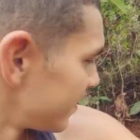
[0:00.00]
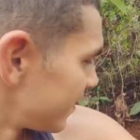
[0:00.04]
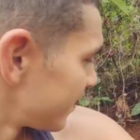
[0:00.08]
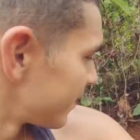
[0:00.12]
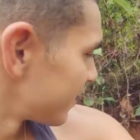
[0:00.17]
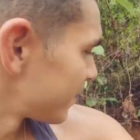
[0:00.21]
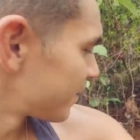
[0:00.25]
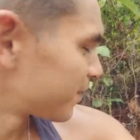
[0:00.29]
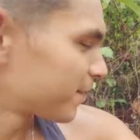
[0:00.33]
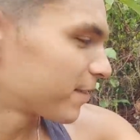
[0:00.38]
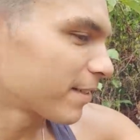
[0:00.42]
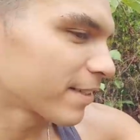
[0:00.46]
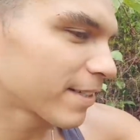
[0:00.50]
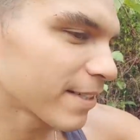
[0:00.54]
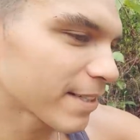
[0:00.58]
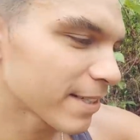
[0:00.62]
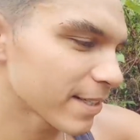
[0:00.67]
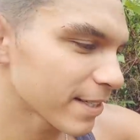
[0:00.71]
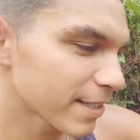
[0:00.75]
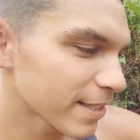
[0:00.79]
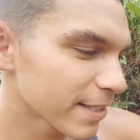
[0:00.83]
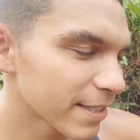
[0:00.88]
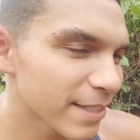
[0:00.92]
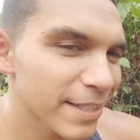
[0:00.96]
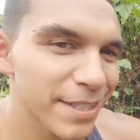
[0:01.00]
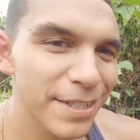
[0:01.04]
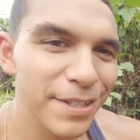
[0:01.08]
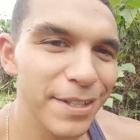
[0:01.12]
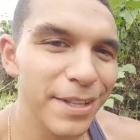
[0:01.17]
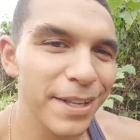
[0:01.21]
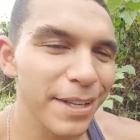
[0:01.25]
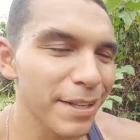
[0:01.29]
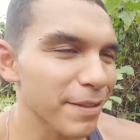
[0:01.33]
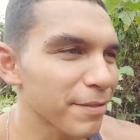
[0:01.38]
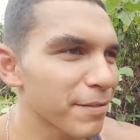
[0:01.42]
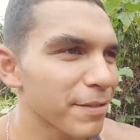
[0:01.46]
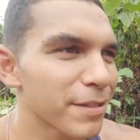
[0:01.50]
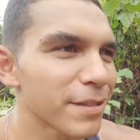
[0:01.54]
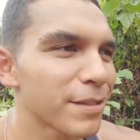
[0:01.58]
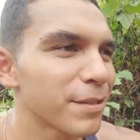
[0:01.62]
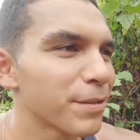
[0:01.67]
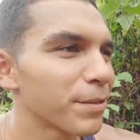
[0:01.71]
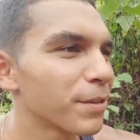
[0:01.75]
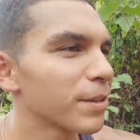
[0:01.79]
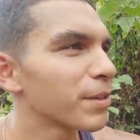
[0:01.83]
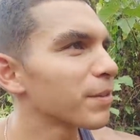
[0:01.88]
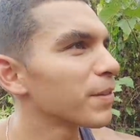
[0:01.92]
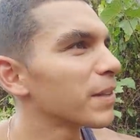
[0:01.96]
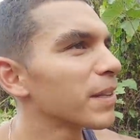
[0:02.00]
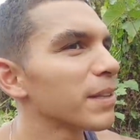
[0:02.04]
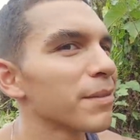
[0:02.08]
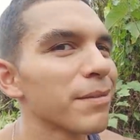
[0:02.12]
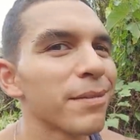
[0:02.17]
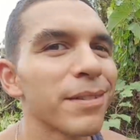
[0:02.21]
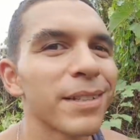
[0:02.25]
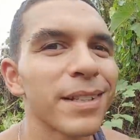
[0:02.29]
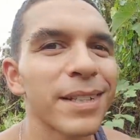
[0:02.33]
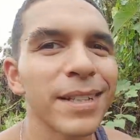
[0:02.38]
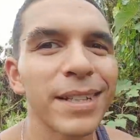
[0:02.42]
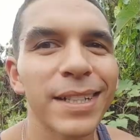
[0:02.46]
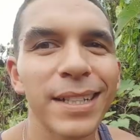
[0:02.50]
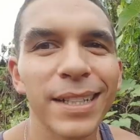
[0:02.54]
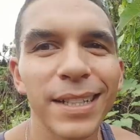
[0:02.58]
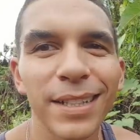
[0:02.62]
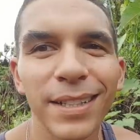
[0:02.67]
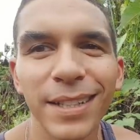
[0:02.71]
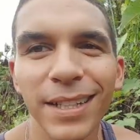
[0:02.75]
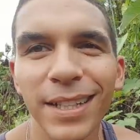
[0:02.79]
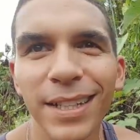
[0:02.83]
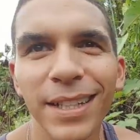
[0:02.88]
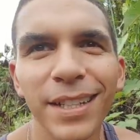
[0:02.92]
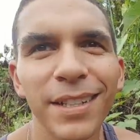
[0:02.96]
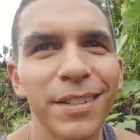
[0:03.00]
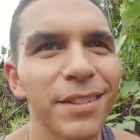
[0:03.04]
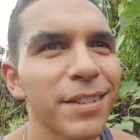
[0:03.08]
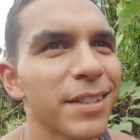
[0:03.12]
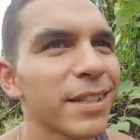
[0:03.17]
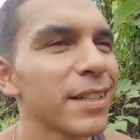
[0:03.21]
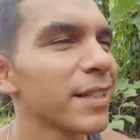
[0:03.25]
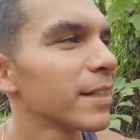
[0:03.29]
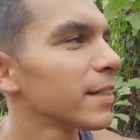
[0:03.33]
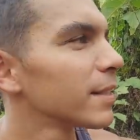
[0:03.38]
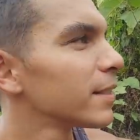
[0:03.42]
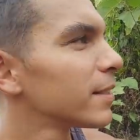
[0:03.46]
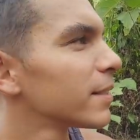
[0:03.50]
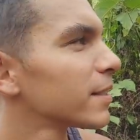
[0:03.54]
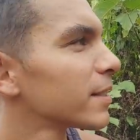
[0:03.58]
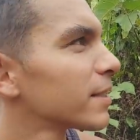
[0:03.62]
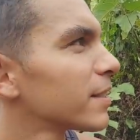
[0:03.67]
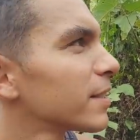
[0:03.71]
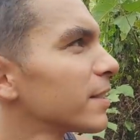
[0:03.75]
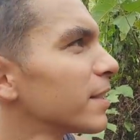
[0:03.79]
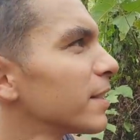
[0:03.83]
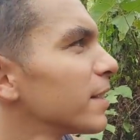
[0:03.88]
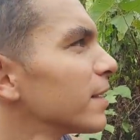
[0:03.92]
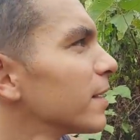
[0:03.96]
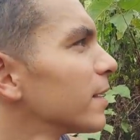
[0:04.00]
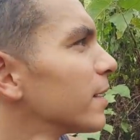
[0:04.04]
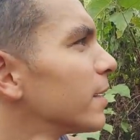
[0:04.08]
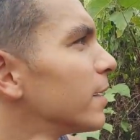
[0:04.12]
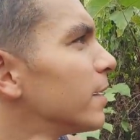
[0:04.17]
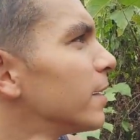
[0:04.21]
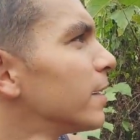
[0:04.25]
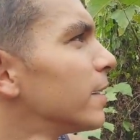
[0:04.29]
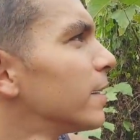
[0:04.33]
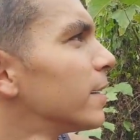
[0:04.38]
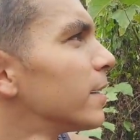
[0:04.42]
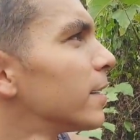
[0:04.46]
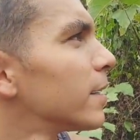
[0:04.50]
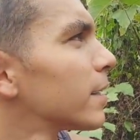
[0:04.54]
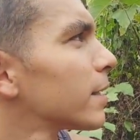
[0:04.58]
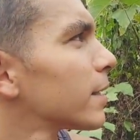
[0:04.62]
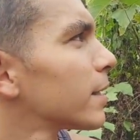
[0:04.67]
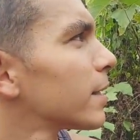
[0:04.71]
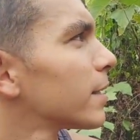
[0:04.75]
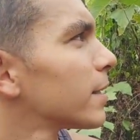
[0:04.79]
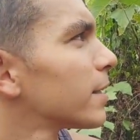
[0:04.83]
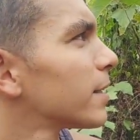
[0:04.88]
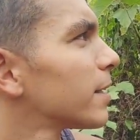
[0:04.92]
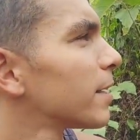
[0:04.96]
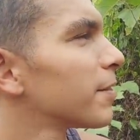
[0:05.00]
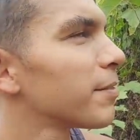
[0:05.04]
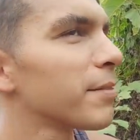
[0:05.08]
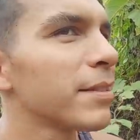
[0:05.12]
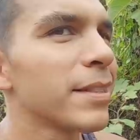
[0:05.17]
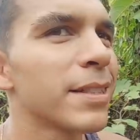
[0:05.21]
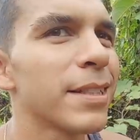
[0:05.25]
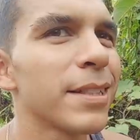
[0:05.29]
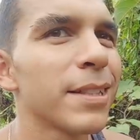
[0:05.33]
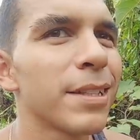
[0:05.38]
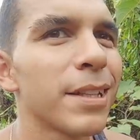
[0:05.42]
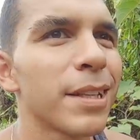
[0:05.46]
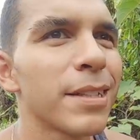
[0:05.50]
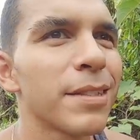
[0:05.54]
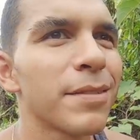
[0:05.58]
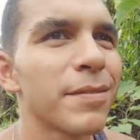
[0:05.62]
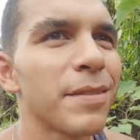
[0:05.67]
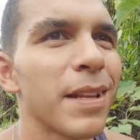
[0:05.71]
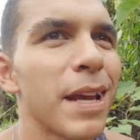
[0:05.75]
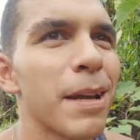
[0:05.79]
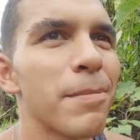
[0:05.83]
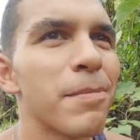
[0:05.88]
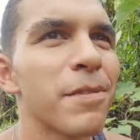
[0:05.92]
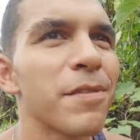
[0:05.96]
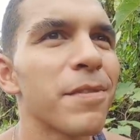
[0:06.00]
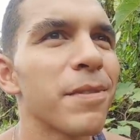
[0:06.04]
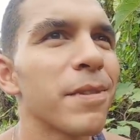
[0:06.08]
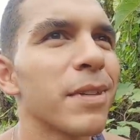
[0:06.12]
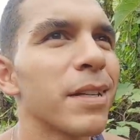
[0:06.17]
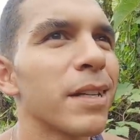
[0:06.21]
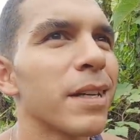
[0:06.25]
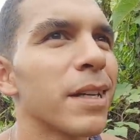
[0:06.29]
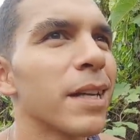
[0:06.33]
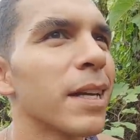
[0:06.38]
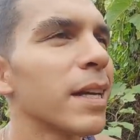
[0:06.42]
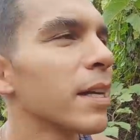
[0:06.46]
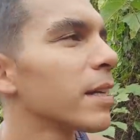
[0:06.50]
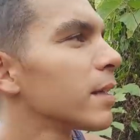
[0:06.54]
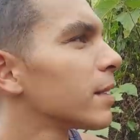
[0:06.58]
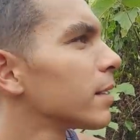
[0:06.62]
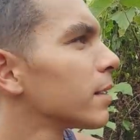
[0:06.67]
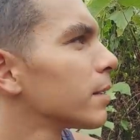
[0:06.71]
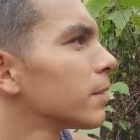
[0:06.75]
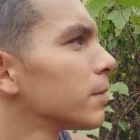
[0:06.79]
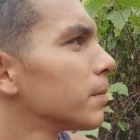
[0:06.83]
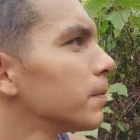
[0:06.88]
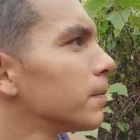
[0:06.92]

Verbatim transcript: So, this is like the first two or three that we're looking into here. Looks good. Definitely still lots of damage from the hurricane.